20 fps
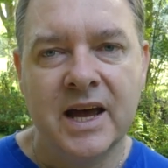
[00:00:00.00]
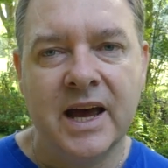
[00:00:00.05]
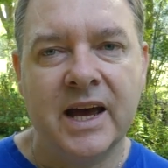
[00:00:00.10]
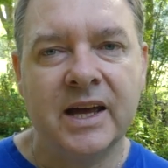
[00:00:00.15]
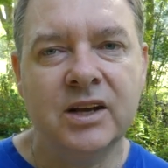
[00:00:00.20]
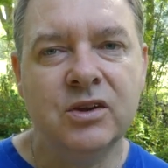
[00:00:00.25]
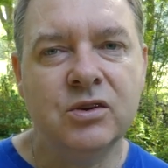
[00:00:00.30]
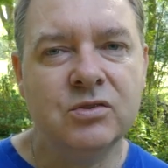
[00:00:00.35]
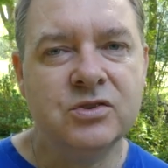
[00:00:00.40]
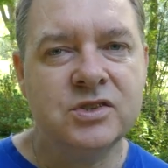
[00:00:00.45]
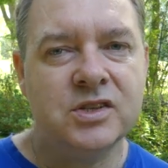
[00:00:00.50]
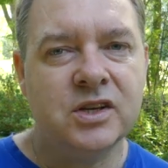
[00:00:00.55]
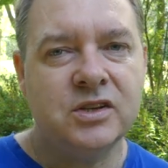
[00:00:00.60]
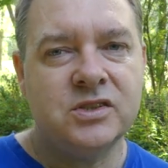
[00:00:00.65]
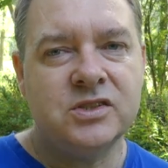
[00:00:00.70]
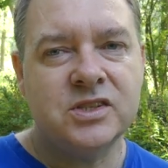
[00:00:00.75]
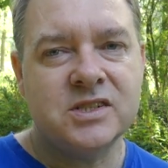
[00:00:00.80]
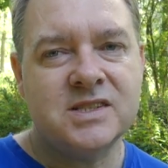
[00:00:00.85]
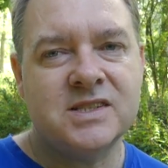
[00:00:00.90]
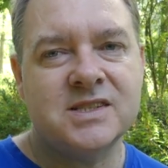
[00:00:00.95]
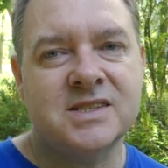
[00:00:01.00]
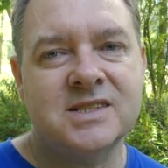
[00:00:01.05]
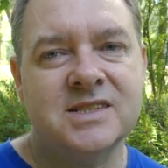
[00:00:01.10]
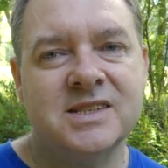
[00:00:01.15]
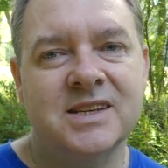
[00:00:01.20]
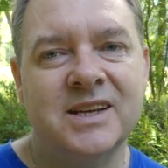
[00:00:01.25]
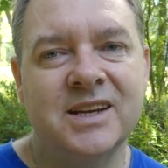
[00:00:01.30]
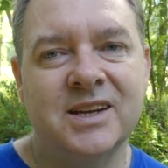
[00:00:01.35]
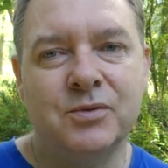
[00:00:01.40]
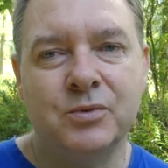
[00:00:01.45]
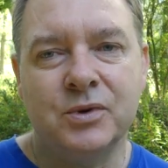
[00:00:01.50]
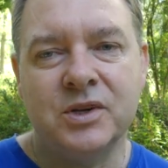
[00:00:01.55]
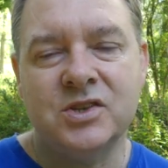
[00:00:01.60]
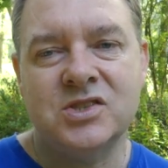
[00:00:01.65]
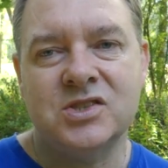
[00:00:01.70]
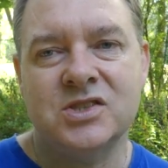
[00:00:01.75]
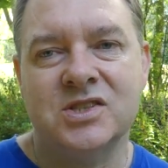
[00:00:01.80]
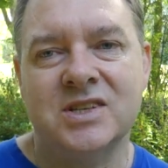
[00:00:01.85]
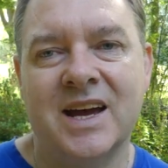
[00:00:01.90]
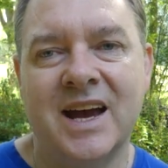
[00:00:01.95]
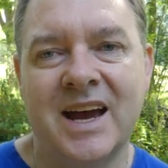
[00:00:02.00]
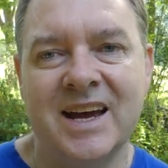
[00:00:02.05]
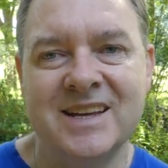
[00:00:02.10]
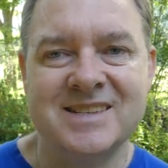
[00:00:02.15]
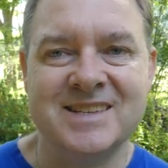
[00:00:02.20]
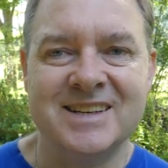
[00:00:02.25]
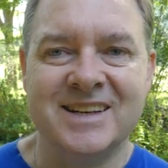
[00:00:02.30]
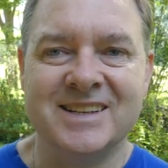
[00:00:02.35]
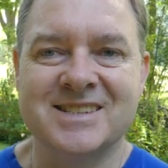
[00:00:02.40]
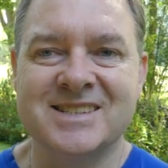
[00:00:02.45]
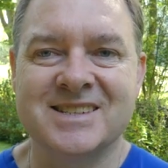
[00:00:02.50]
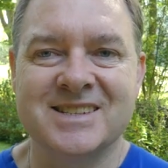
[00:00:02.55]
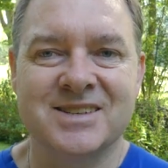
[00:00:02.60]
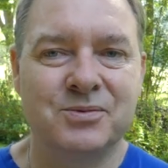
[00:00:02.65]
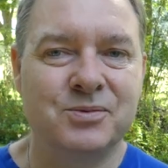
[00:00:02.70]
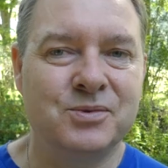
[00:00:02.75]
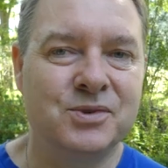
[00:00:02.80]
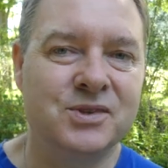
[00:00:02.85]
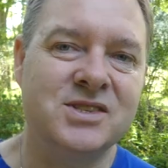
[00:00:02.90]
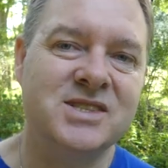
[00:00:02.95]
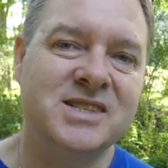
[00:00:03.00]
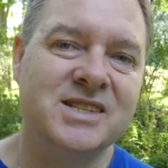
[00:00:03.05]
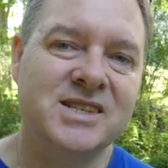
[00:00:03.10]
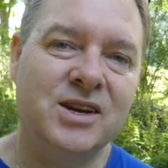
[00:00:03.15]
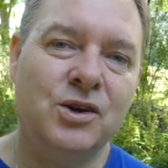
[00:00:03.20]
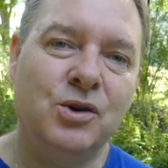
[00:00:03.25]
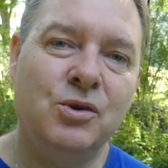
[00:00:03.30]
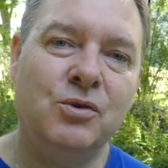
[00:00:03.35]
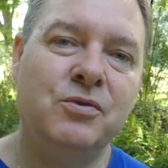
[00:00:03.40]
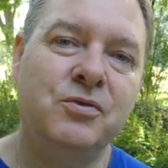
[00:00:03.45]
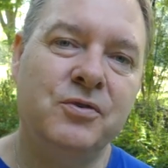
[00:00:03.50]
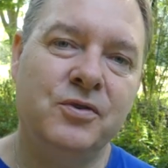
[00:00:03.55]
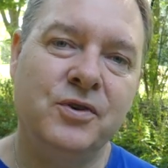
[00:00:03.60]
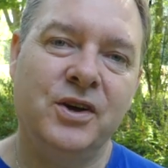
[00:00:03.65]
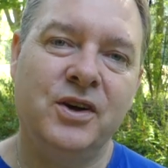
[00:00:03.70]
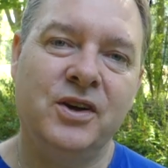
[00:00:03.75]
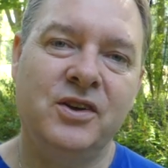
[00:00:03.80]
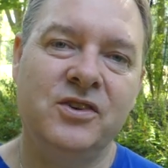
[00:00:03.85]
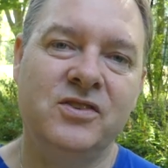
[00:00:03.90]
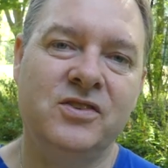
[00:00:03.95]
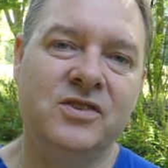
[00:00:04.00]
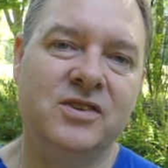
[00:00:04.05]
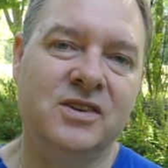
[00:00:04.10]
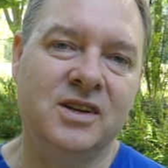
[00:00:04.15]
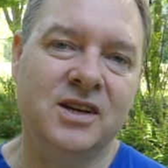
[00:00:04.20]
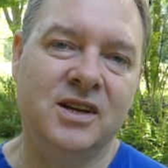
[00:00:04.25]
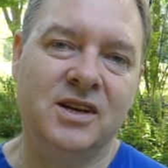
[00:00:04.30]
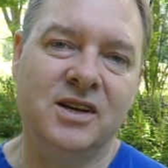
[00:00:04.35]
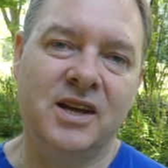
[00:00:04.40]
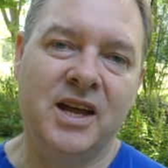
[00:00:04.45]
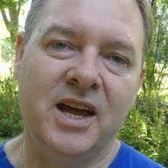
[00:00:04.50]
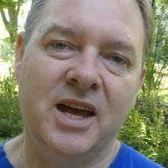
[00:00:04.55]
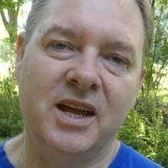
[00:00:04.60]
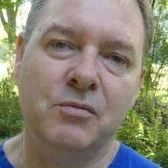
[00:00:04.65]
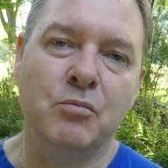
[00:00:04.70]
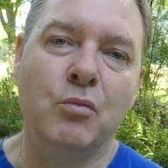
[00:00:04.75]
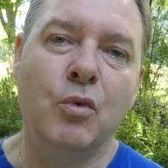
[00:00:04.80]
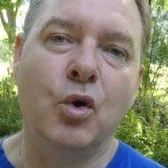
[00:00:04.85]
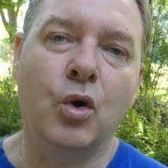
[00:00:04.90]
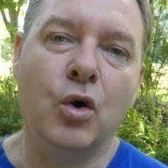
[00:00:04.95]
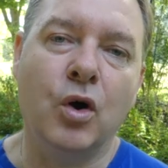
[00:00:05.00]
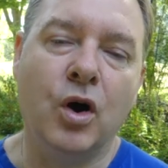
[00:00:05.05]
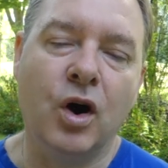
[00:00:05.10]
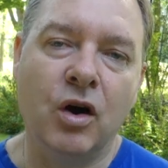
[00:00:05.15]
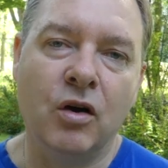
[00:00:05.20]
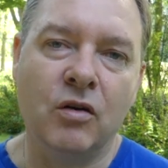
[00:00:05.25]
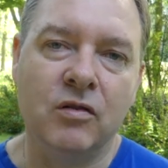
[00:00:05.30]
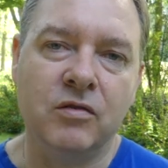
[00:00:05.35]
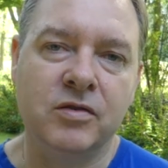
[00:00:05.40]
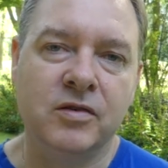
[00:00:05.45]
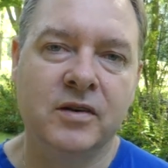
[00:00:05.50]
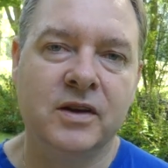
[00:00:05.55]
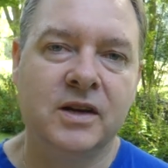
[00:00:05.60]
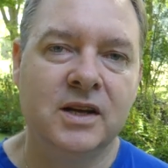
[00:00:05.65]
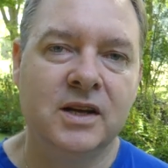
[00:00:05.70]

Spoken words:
and also just to see which assets would sell first and more of,